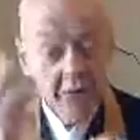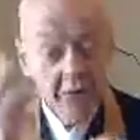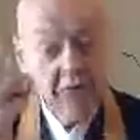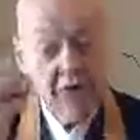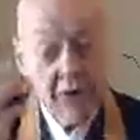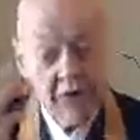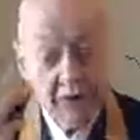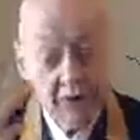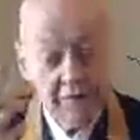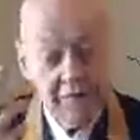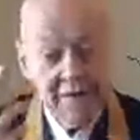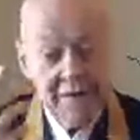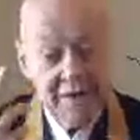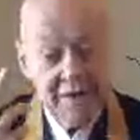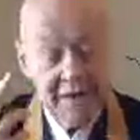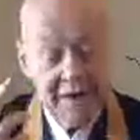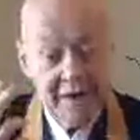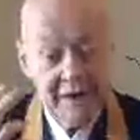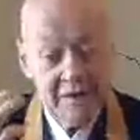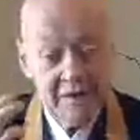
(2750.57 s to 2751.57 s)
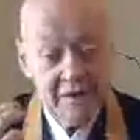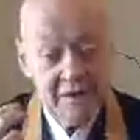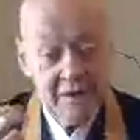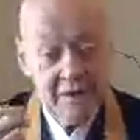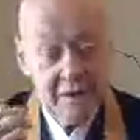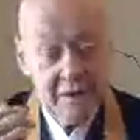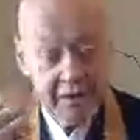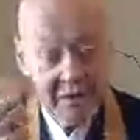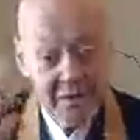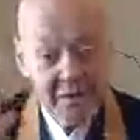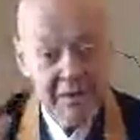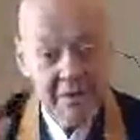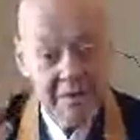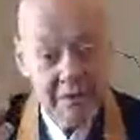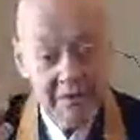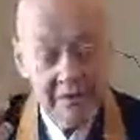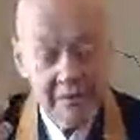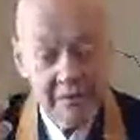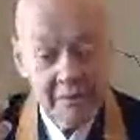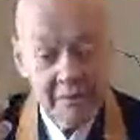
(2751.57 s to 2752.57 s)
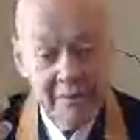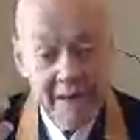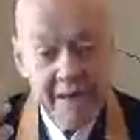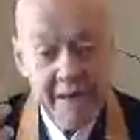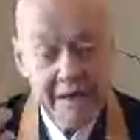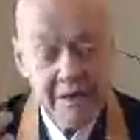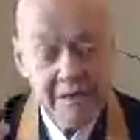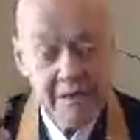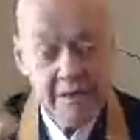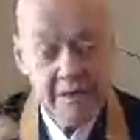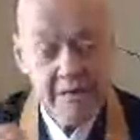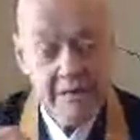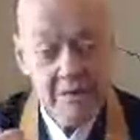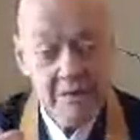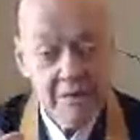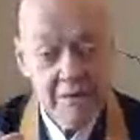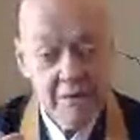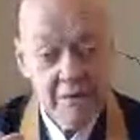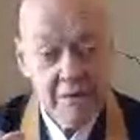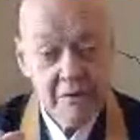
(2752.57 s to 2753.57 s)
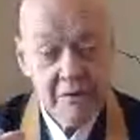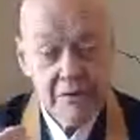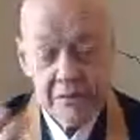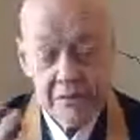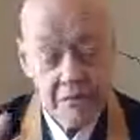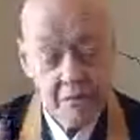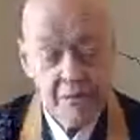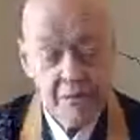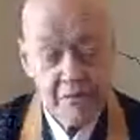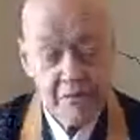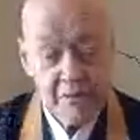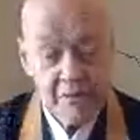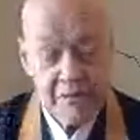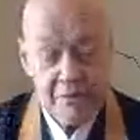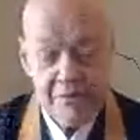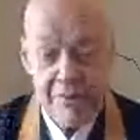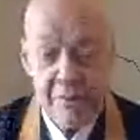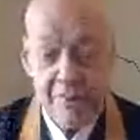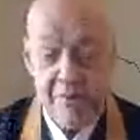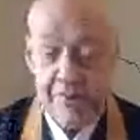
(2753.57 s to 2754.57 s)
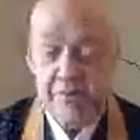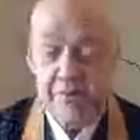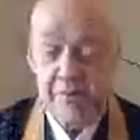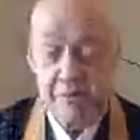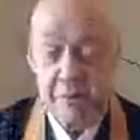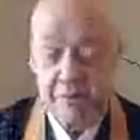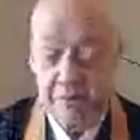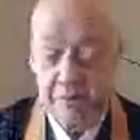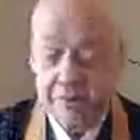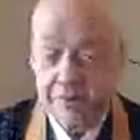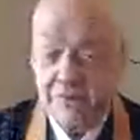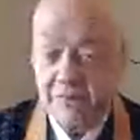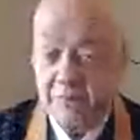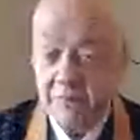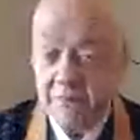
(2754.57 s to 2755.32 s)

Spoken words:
or nerve ending in the mind. We